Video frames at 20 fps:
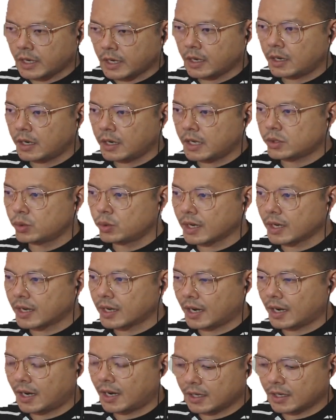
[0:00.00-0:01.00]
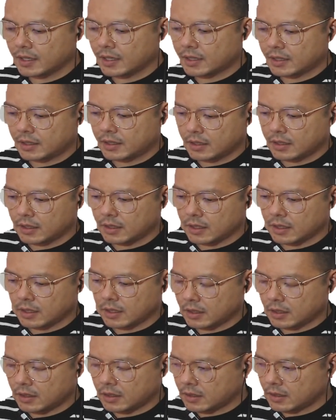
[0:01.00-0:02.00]
let's do the car
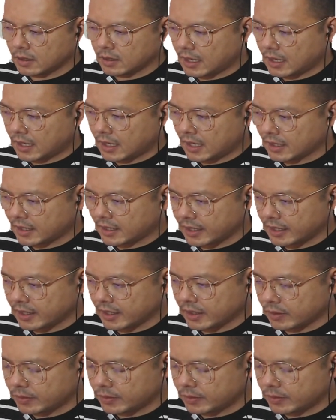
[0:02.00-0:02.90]
thing now.